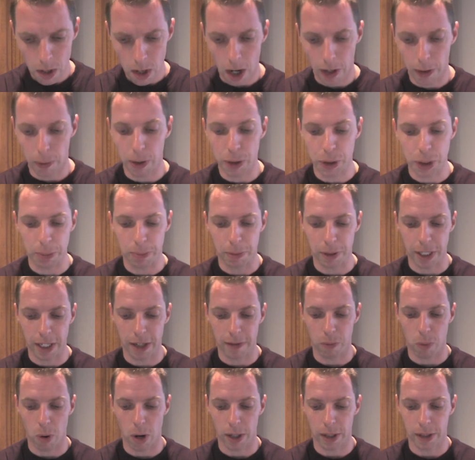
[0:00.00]
Although I drink plenty
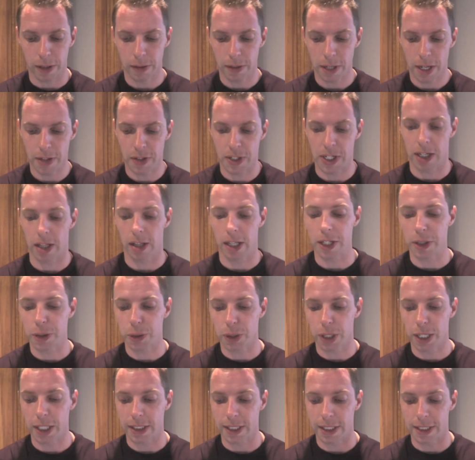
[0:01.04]
of water and take
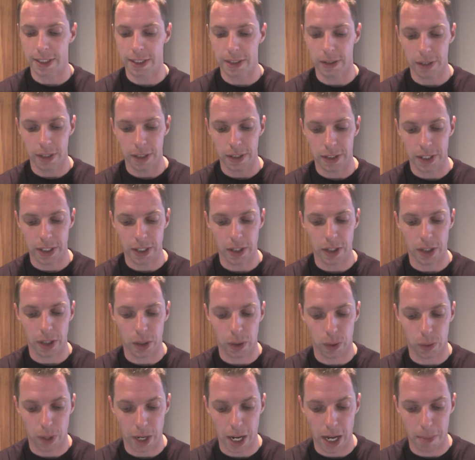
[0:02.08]
electrolytes, I still continue to
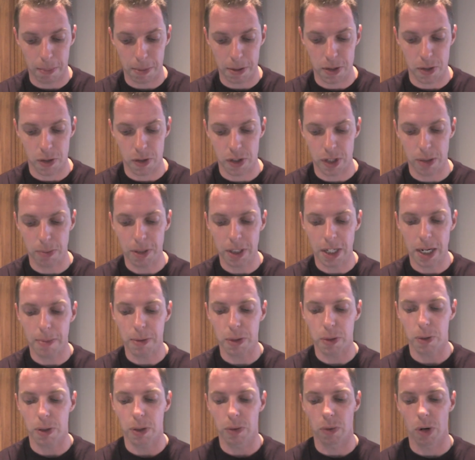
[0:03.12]
cramp. Is there something I'm
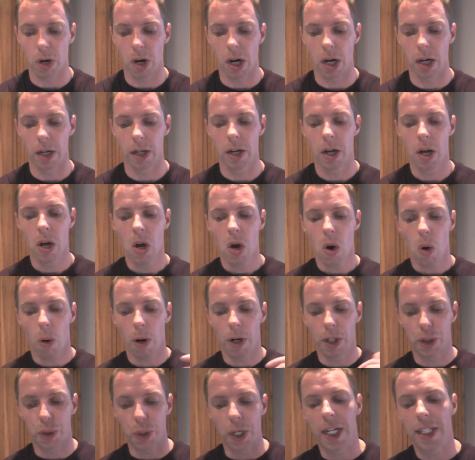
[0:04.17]
doing wrong or
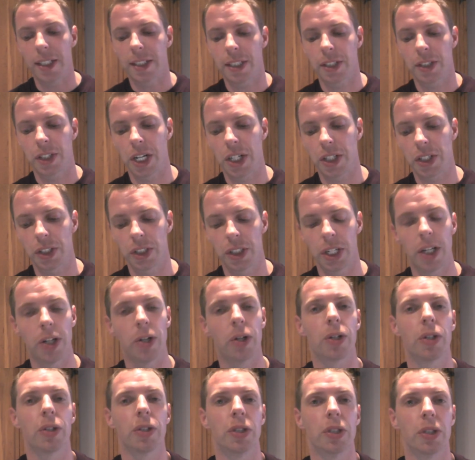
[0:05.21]
a training suggestion that
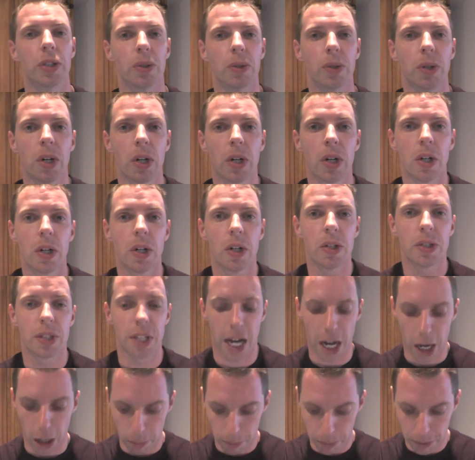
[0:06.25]
you can do to
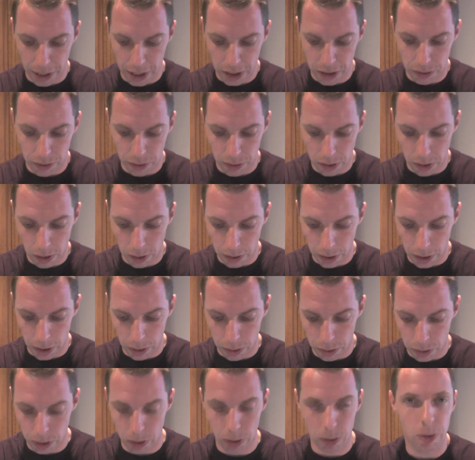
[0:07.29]
help? Thanks for all that
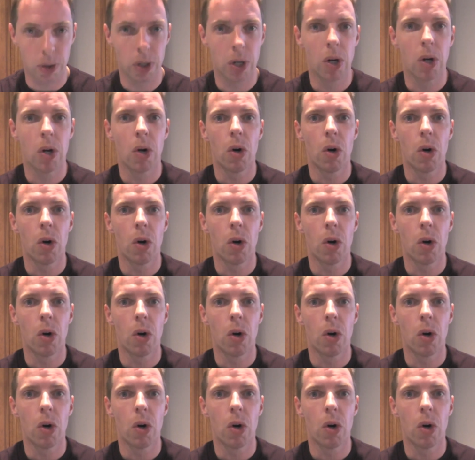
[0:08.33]
you do.